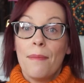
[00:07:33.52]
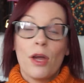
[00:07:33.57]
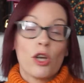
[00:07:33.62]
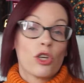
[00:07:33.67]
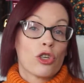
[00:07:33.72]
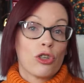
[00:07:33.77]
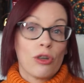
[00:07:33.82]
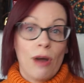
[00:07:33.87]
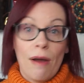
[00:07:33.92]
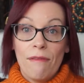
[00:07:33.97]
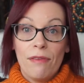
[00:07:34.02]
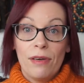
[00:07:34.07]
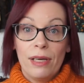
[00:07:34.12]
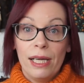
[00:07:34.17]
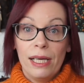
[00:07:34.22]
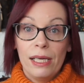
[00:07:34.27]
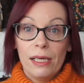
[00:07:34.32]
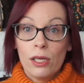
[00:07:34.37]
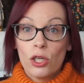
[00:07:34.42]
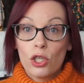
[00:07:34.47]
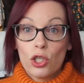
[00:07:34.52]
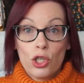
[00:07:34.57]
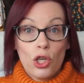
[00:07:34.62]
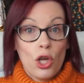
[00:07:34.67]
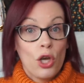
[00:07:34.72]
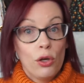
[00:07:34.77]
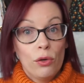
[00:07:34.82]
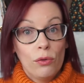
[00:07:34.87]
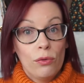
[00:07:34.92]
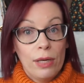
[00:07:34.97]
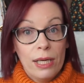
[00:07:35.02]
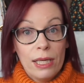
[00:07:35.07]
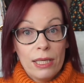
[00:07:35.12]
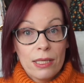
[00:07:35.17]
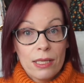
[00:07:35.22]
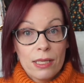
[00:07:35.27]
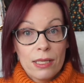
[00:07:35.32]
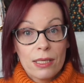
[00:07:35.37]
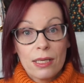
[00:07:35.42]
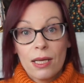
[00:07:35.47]
Travelling,
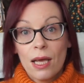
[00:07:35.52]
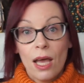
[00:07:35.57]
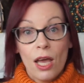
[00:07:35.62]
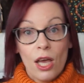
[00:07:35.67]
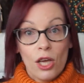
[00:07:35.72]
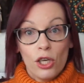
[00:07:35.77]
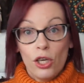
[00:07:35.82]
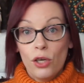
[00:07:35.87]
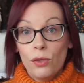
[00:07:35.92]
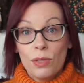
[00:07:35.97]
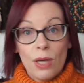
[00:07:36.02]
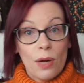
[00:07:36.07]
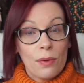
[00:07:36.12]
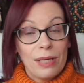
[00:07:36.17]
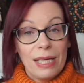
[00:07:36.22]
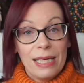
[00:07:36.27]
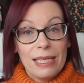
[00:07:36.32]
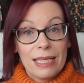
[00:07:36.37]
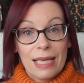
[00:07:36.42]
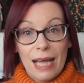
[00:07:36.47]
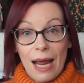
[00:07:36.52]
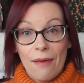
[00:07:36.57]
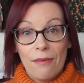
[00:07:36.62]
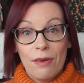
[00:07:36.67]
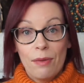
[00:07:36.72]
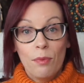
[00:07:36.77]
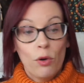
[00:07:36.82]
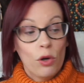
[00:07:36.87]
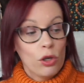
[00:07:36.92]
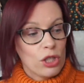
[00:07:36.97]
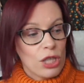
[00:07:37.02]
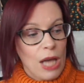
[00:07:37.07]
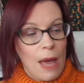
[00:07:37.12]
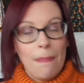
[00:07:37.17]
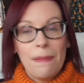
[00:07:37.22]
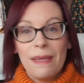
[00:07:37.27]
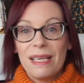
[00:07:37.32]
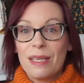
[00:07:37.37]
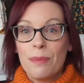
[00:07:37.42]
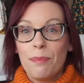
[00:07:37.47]
tourist, you don't need to carry much,
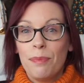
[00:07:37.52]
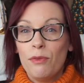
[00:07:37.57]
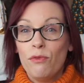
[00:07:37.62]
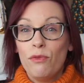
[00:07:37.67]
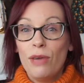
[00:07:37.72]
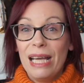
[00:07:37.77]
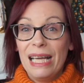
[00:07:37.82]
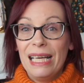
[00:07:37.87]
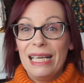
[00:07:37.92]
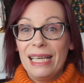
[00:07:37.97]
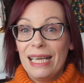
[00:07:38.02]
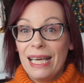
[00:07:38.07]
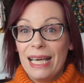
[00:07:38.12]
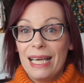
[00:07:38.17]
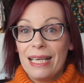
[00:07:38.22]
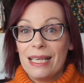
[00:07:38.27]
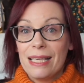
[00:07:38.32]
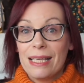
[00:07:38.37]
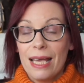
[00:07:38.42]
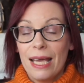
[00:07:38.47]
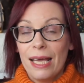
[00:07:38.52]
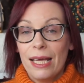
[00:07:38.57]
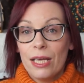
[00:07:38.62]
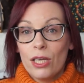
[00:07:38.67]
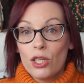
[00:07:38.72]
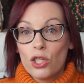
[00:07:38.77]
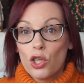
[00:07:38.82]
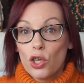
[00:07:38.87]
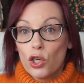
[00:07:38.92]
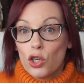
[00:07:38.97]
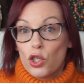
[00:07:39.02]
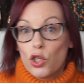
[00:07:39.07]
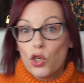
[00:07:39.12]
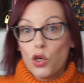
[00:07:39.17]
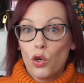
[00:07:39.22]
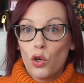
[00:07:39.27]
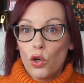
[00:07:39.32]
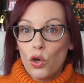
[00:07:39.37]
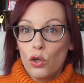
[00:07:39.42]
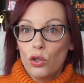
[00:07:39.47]
and this would be really easy to
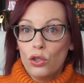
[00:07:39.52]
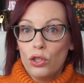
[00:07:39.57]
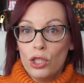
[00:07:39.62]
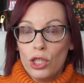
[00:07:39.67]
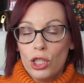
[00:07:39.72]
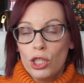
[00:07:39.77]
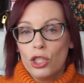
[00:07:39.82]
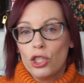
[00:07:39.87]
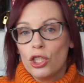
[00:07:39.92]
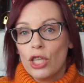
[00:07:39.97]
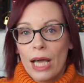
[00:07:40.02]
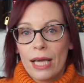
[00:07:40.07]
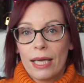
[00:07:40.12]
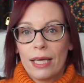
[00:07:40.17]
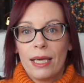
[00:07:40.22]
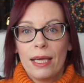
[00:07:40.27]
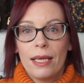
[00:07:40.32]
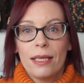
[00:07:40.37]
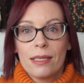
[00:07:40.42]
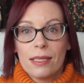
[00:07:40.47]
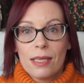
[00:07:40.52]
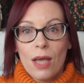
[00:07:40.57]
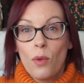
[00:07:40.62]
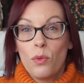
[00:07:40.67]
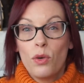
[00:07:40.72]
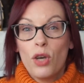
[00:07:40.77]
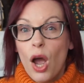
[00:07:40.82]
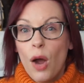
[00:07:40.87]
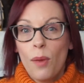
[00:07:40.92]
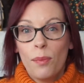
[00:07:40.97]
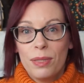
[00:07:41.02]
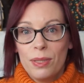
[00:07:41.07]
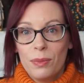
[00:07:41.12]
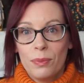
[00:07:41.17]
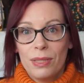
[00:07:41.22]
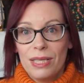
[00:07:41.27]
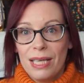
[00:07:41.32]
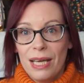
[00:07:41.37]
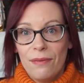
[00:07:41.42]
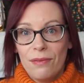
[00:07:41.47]
tuck under your jacket so nobody
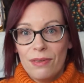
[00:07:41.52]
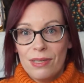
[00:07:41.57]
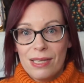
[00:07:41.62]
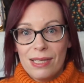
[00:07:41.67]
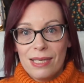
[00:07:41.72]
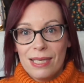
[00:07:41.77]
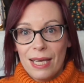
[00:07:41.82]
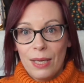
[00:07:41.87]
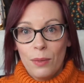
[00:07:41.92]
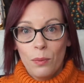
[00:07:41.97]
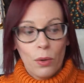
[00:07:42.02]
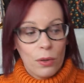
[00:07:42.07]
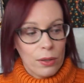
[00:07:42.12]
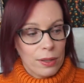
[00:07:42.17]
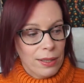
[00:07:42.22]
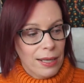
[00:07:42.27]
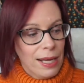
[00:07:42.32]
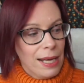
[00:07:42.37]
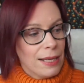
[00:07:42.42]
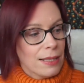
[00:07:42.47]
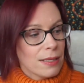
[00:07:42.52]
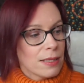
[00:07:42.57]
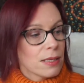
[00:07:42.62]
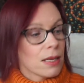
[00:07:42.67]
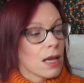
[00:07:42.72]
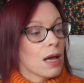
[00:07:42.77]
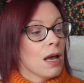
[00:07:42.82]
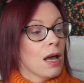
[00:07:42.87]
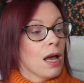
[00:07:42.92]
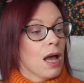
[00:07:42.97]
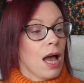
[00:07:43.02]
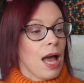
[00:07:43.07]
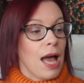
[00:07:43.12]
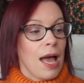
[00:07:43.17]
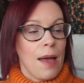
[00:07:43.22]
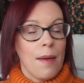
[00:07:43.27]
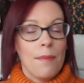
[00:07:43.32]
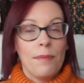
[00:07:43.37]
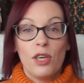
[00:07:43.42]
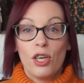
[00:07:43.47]
would even see what it is.
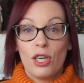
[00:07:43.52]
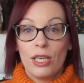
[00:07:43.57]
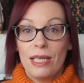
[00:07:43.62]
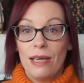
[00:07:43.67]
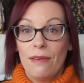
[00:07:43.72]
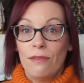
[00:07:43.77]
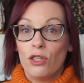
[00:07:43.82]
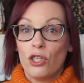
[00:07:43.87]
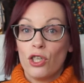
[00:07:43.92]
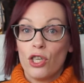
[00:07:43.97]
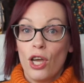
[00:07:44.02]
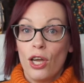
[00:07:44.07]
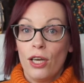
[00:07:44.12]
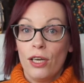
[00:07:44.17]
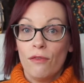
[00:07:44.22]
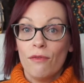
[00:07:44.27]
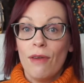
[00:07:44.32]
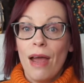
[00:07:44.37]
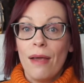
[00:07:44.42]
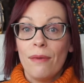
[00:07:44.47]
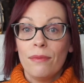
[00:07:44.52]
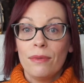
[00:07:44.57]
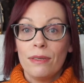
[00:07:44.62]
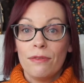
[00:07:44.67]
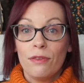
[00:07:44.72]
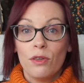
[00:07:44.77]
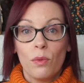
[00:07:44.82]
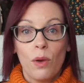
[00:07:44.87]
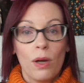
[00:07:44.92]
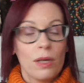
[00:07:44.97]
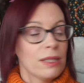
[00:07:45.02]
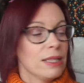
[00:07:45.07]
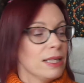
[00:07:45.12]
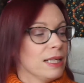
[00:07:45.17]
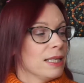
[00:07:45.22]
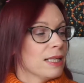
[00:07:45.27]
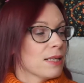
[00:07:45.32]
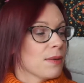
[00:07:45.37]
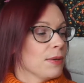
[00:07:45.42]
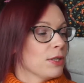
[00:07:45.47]
You could even turn it round if you
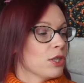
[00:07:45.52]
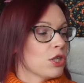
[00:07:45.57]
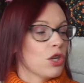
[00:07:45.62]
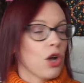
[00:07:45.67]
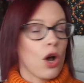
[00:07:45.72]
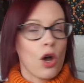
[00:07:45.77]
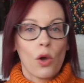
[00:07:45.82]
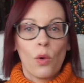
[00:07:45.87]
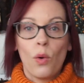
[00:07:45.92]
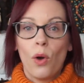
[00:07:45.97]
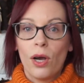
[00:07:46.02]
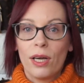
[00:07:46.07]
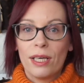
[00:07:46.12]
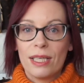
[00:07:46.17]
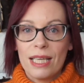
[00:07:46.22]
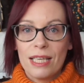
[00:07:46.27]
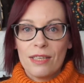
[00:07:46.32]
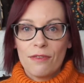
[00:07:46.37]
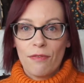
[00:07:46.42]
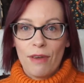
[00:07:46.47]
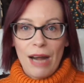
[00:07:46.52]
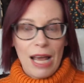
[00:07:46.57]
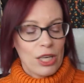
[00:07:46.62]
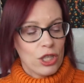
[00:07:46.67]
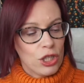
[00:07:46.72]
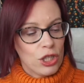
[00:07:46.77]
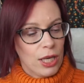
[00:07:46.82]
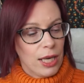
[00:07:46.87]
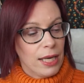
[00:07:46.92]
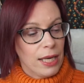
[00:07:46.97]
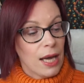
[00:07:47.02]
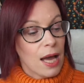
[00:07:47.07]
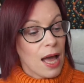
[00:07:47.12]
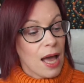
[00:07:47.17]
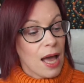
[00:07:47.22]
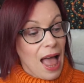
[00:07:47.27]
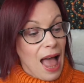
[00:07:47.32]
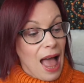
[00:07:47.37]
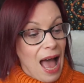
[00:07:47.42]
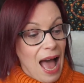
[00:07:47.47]
wanted, so it's not quite as flashy.
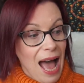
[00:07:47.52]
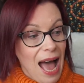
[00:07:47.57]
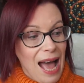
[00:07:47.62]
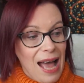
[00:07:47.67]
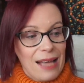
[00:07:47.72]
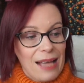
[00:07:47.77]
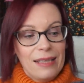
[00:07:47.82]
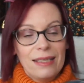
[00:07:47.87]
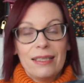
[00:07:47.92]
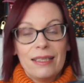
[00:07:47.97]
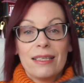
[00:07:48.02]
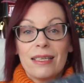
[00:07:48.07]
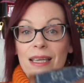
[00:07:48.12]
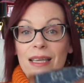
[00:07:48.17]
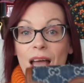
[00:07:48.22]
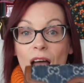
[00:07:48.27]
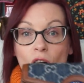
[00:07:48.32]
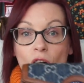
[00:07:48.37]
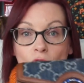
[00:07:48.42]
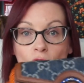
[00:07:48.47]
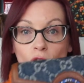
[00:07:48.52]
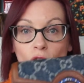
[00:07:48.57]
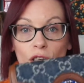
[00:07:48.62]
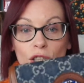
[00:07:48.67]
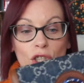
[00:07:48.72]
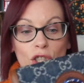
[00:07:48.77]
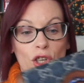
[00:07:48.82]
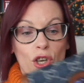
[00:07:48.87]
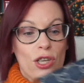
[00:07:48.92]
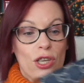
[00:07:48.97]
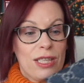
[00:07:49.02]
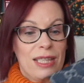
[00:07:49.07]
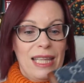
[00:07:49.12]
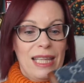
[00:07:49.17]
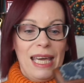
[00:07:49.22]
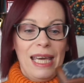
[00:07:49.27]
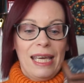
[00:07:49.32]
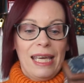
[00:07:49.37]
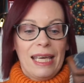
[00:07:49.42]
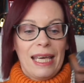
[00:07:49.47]
And I just
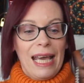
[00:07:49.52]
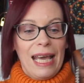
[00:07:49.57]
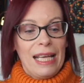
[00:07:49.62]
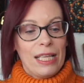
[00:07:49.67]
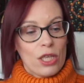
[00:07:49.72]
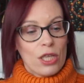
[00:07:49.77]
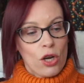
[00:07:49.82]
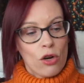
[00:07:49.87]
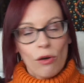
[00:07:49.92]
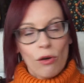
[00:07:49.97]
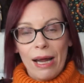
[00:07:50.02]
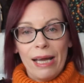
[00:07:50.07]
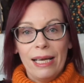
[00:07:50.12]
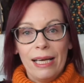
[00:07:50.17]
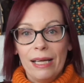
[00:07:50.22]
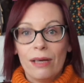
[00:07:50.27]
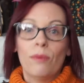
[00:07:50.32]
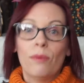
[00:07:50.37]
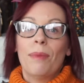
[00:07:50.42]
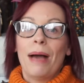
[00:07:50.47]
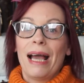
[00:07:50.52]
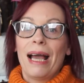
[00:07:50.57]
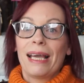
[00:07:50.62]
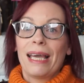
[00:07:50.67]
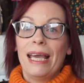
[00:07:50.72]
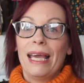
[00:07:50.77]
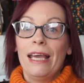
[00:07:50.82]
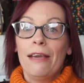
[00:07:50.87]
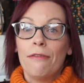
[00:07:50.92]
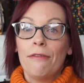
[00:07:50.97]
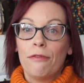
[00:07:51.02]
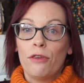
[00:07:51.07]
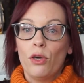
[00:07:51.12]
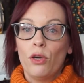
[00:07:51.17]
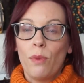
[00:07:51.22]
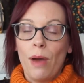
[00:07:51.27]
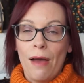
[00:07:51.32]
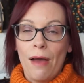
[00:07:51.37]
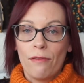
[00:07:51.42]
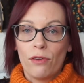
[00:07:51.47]
think it's a great little bag if
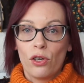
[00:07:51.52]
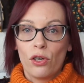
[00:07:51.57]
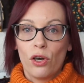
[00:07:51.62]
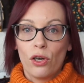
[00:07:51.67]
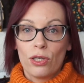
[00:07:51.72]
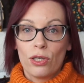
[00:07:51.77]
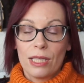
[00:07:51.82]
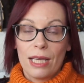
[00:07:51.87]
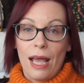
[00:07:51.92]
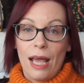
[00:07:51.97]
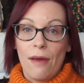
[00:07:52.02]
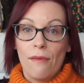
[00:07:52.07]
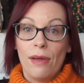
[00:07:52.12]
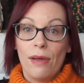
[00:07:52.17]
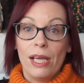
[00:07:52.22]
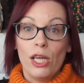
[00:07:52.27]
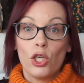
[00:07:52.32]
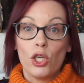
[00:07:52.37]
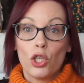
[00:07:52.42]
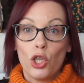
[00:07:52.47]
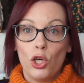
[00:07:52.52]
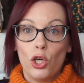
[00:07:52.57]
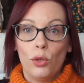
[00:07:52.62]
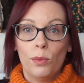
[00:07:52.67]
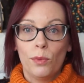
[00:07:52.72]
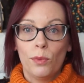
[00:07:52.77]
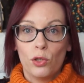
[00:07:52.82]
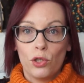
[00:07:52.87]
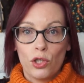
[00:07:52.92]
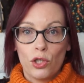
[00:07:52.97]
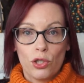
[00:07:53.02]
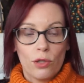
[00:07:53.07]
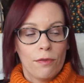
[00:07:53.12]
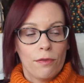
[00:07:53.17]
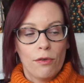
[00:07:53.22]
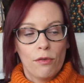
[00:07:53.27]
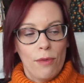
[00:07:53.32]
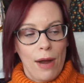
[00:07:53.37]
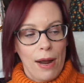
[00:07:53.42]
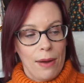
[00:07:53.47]
you haven't got to carry too much stuff
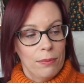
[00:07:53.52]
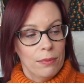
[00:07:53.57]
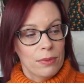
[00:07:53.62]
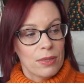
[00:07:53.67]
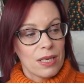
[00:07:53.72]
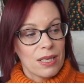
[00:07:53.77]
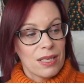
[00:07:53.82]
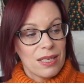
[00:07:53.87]
around.